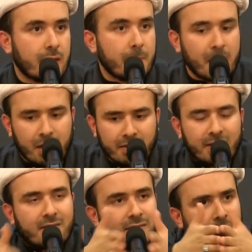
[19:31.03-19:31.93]
Because
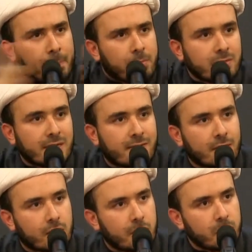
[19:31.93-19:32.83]
it separates
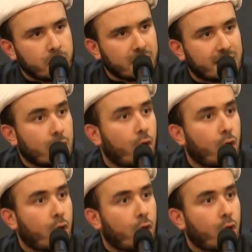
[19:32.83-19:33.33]
the community.